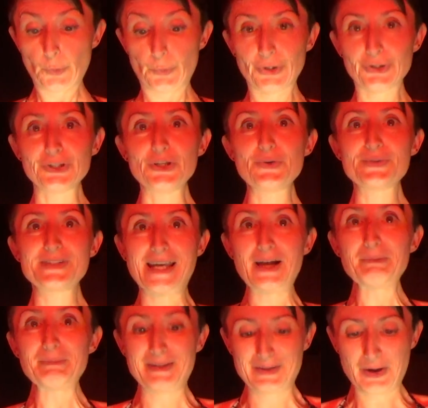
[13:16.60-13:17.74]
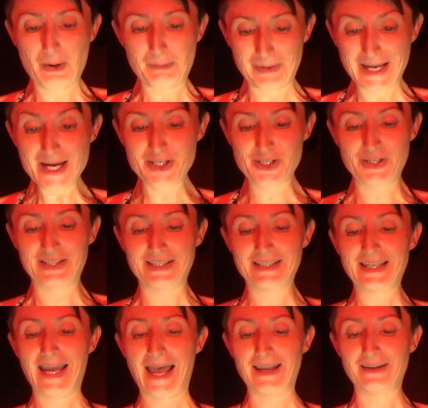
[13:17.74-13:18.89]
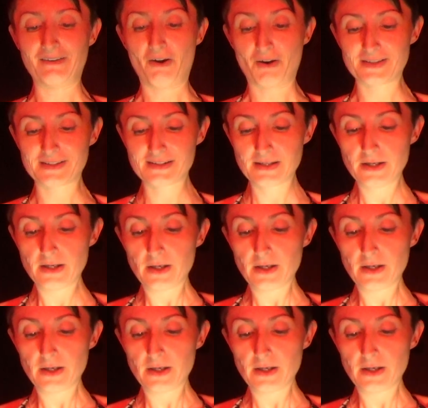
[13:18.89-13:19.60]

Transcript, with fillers: "Will you tell me the combination?" Anne asks.